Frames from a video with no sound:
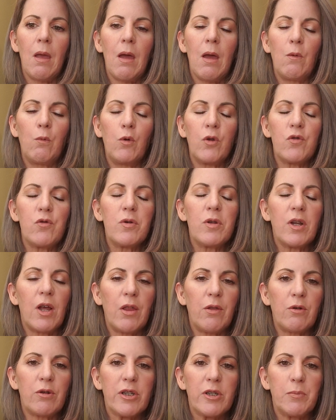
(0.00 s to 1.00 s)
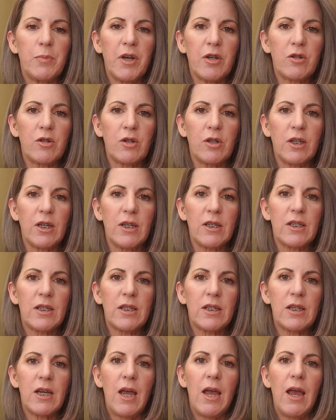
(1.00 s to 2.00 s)
Went to another
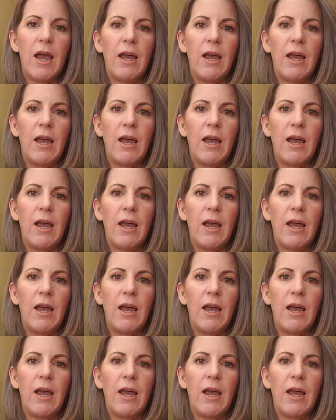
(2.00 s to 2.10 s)
specialist,